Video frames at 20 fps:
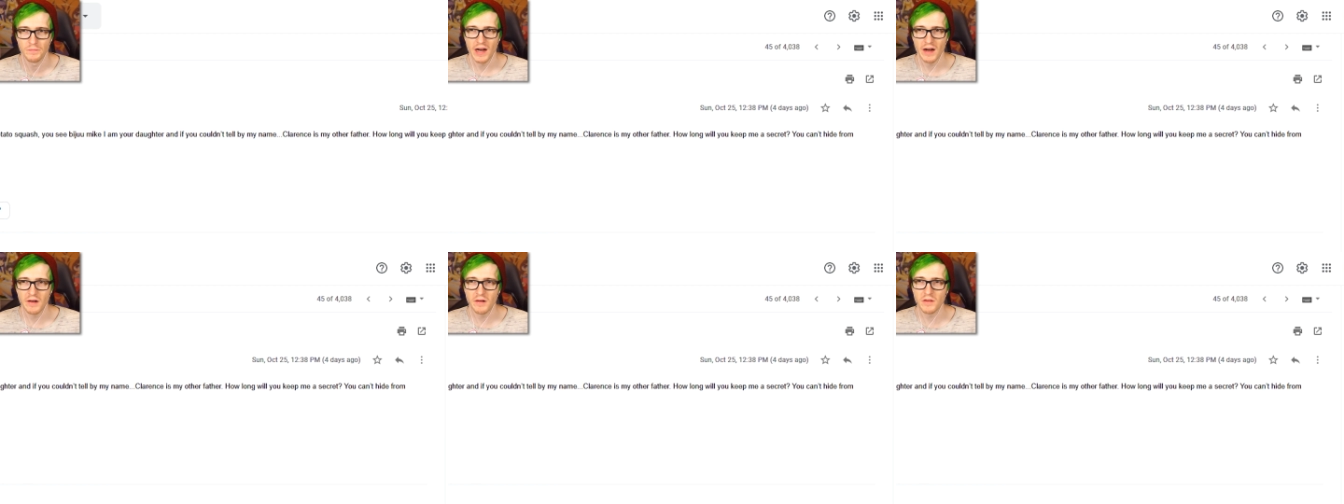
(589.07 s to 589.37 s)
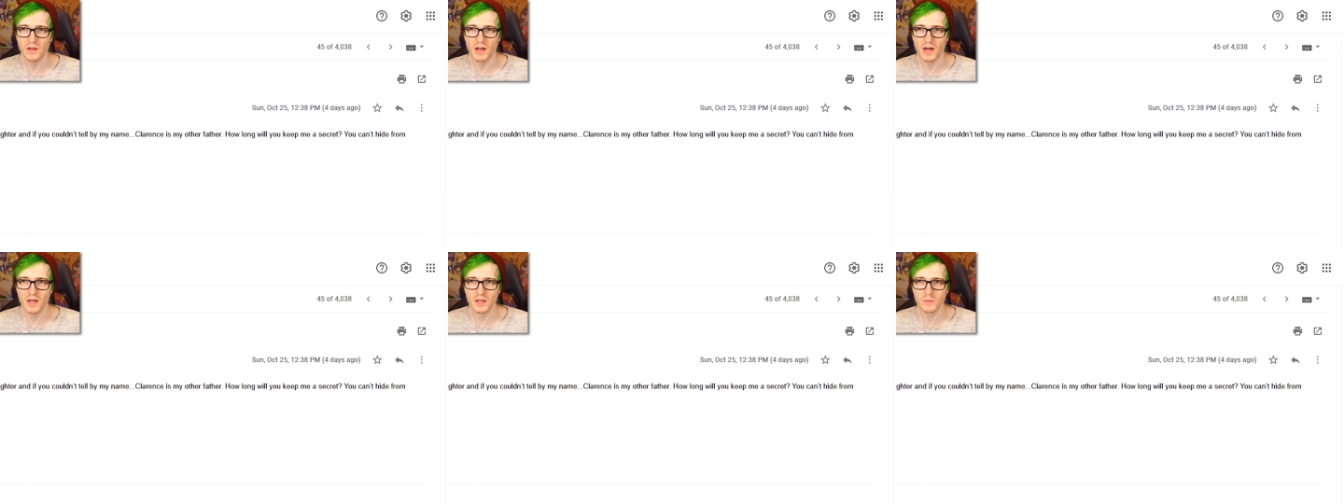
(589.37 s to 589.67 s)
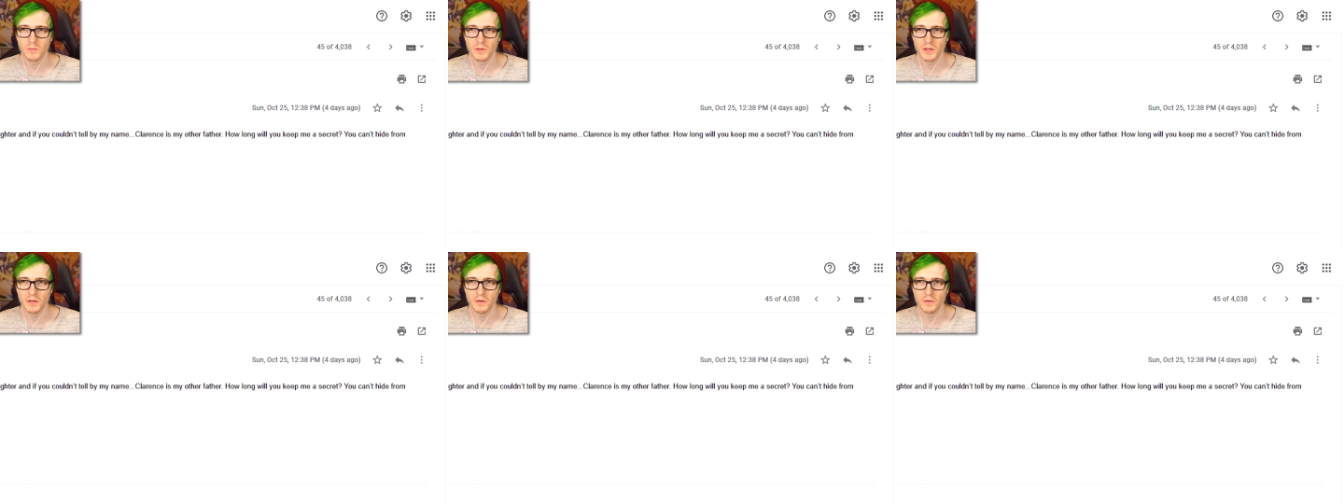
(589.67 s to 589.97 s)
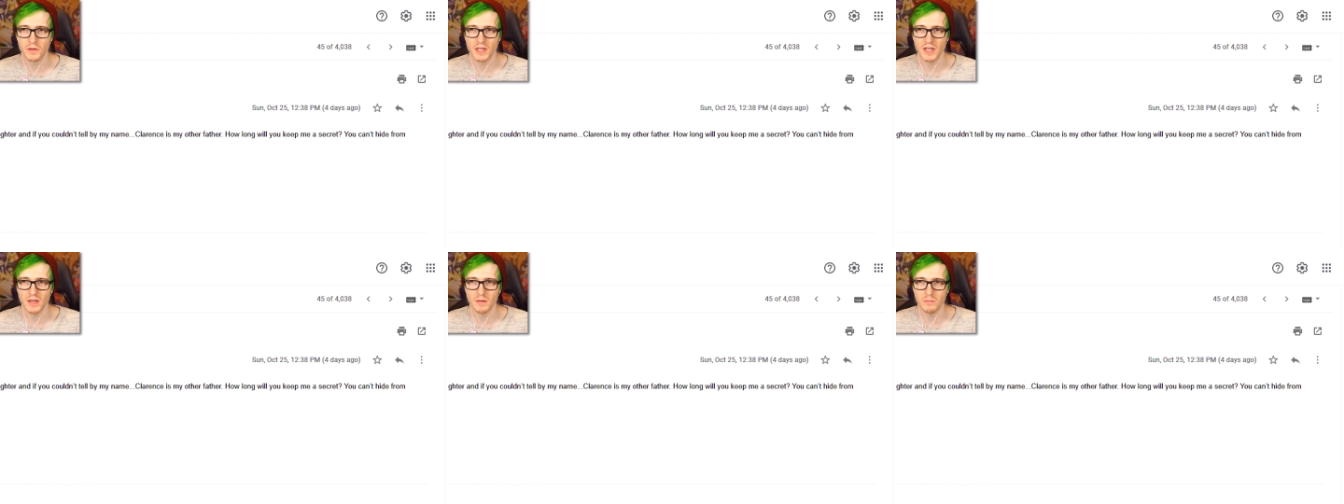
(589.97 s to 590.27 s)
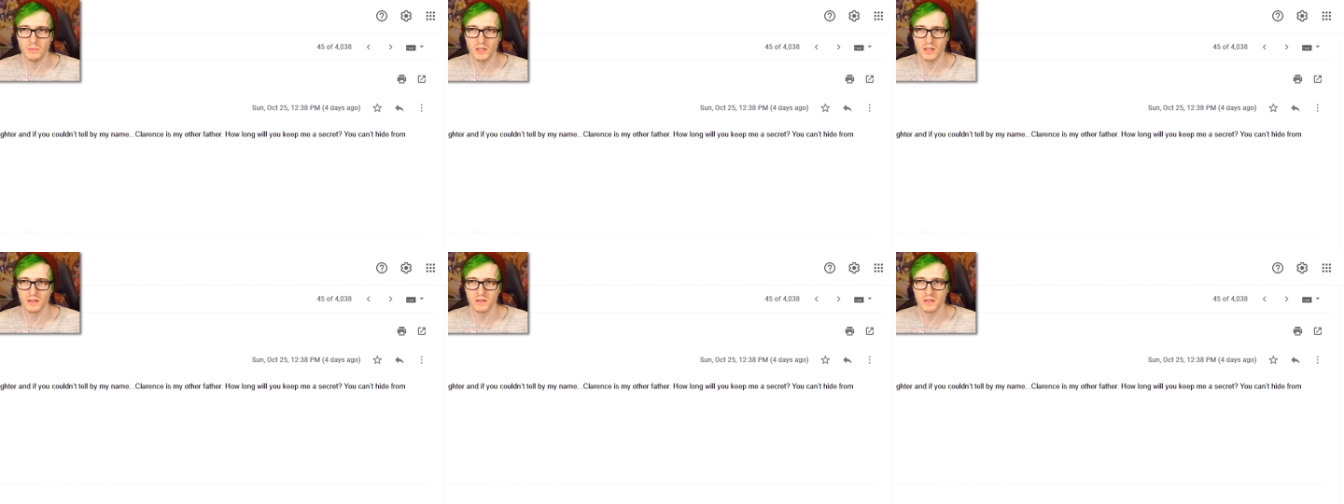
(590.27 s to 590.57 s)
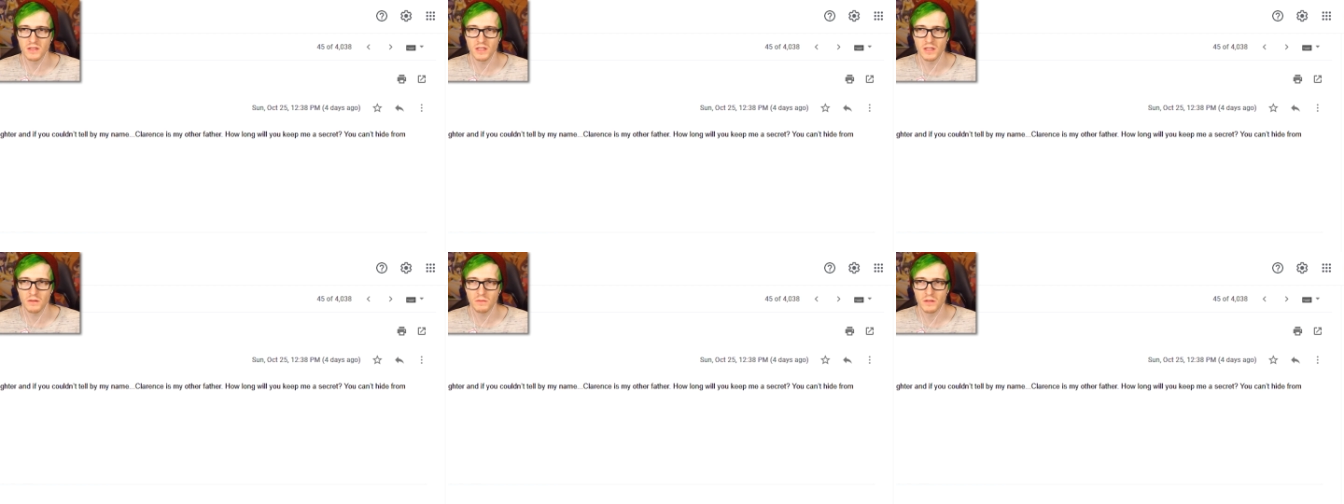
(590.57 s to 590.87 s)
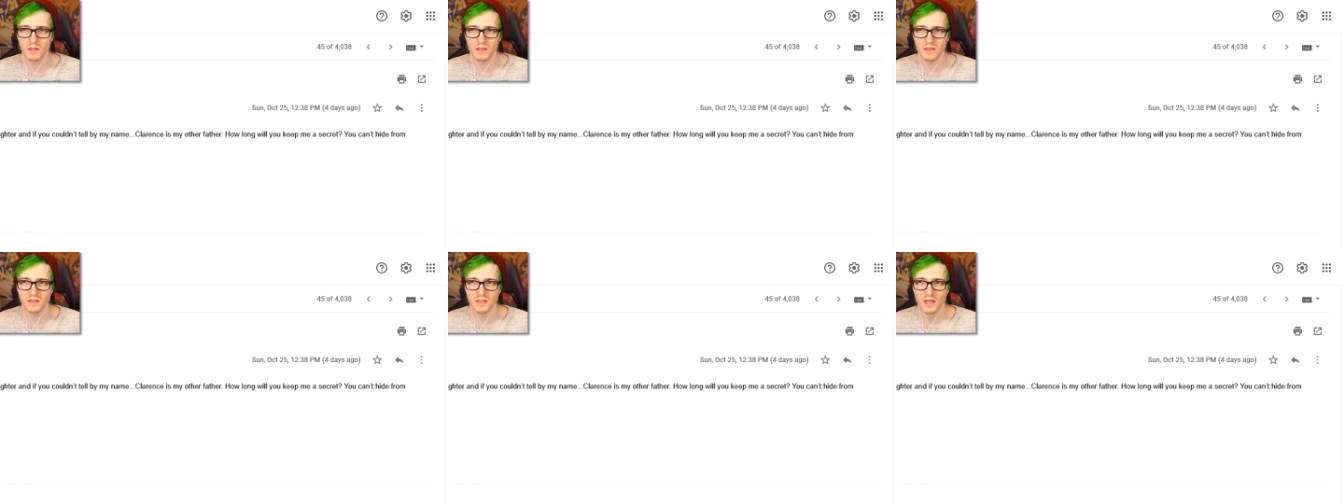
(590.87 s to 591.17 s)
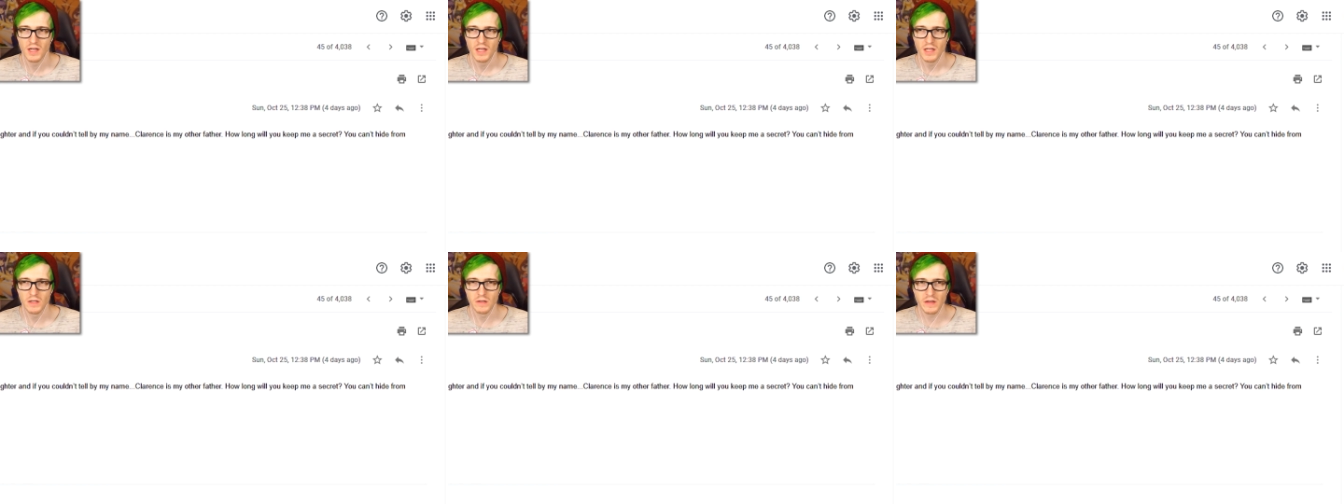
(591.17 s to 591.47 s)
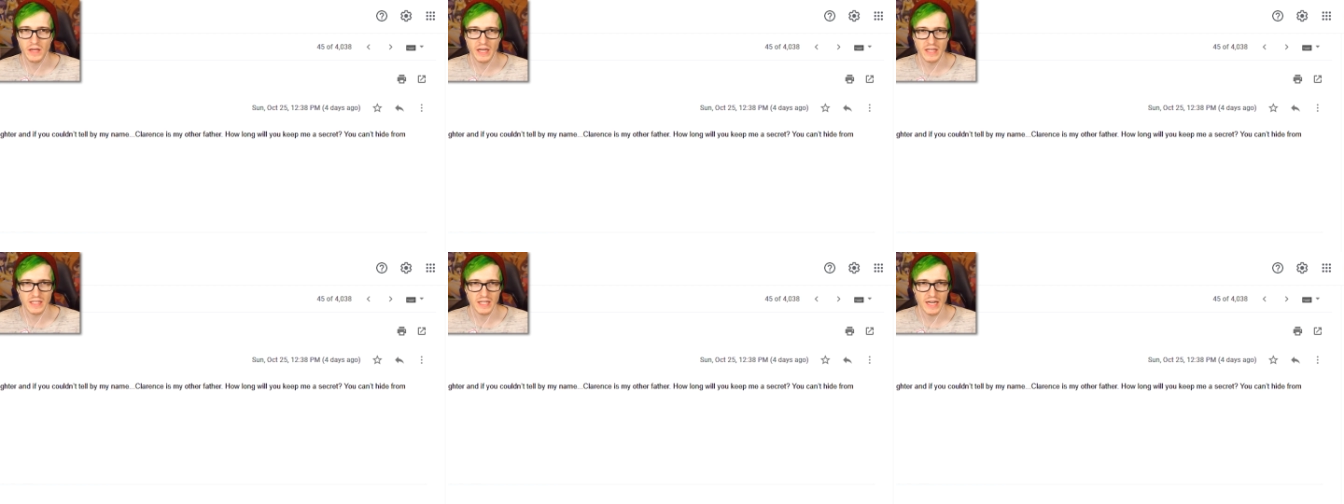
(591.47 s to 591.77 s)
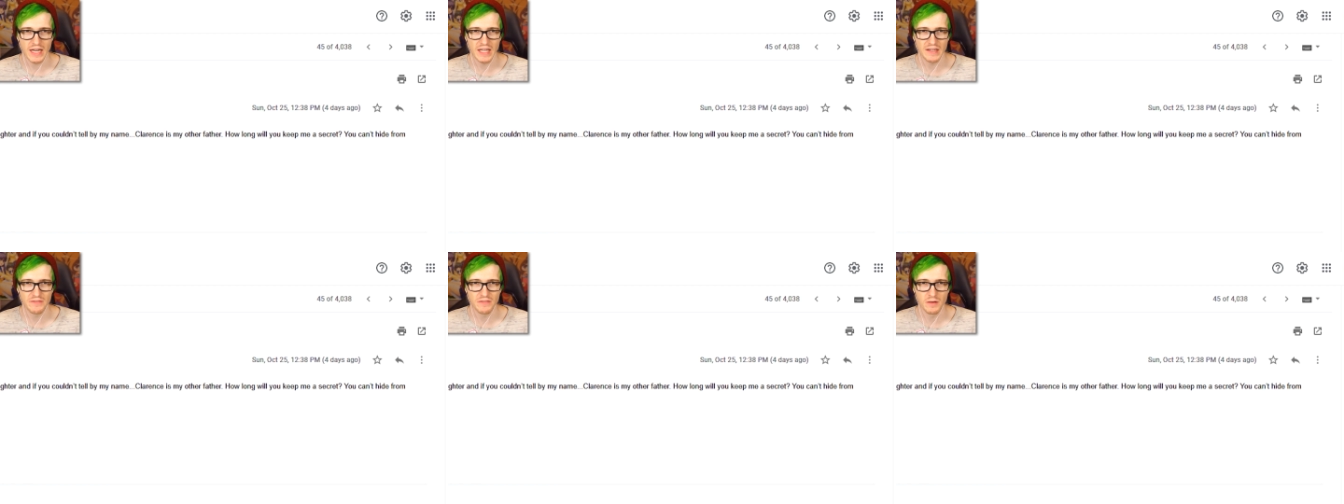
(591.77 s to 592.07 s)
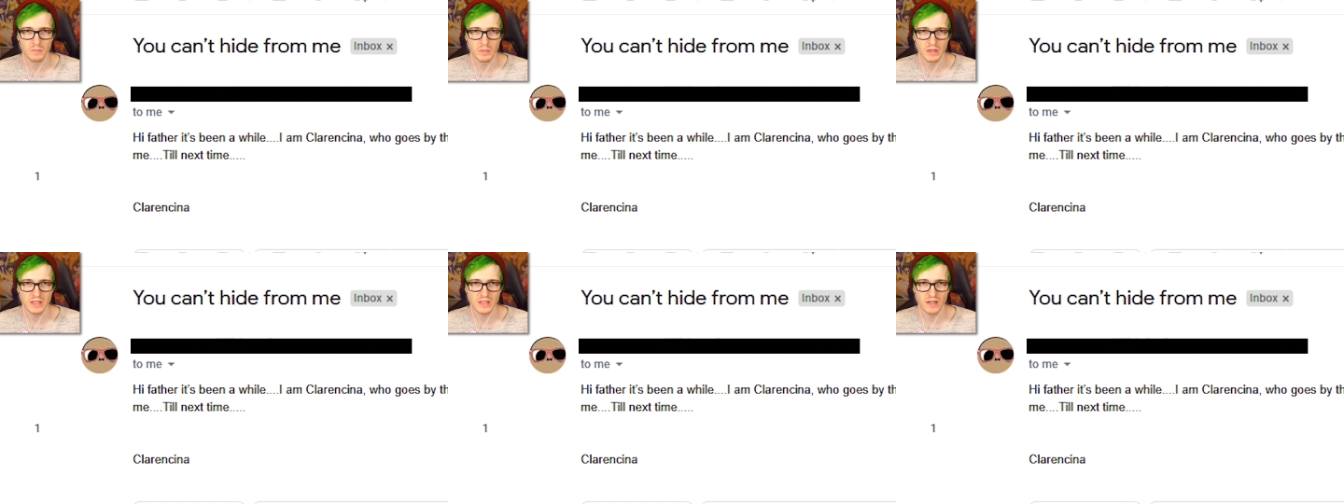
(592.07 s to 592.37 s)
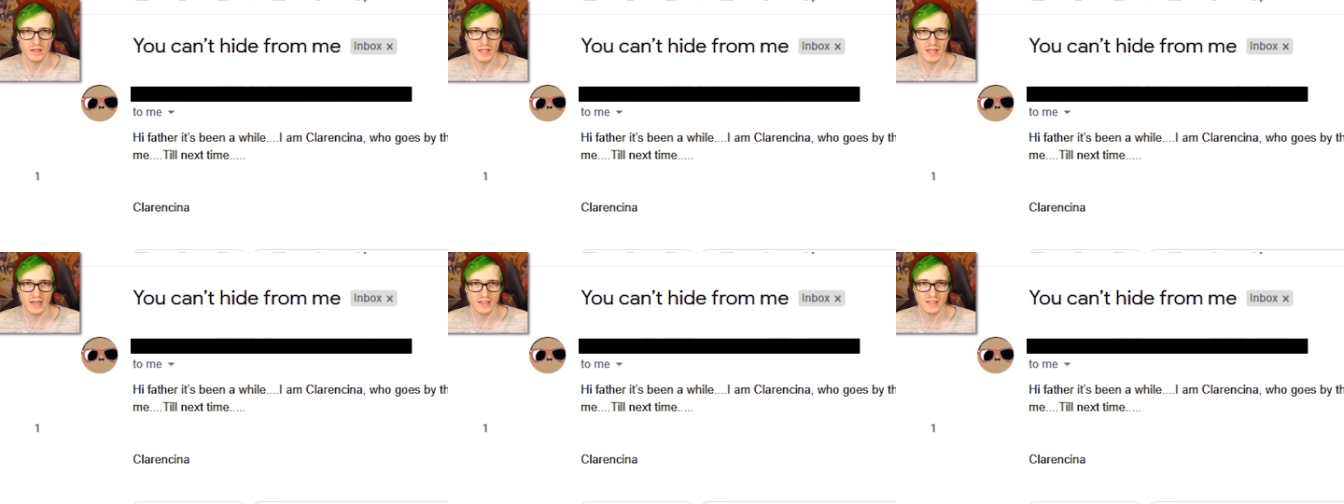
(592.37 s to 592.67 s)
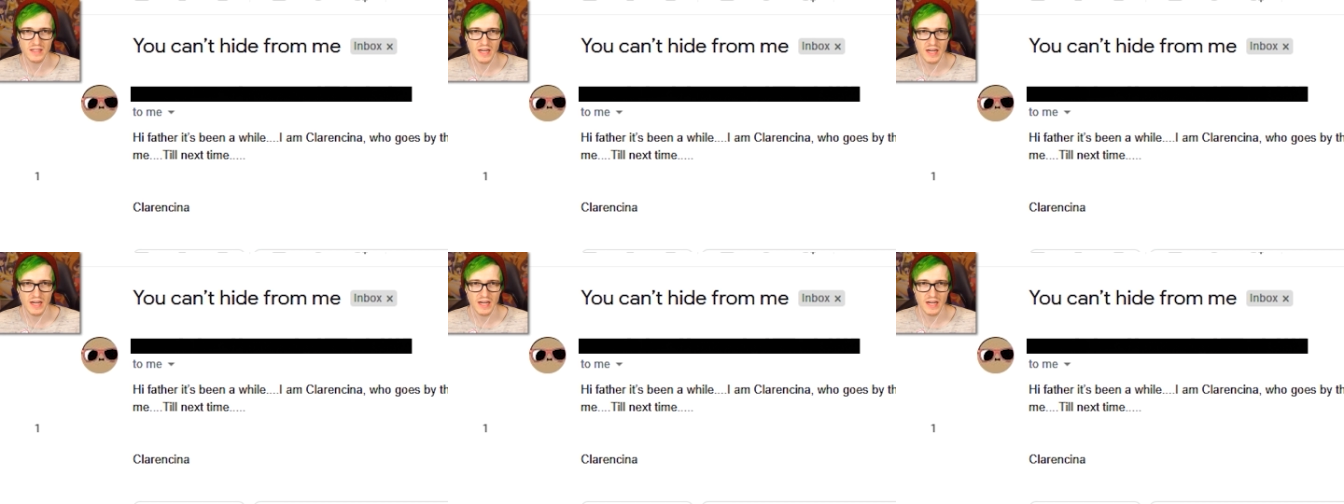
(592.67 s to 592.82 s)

How long will you keep me a secret? You can't hide from me till next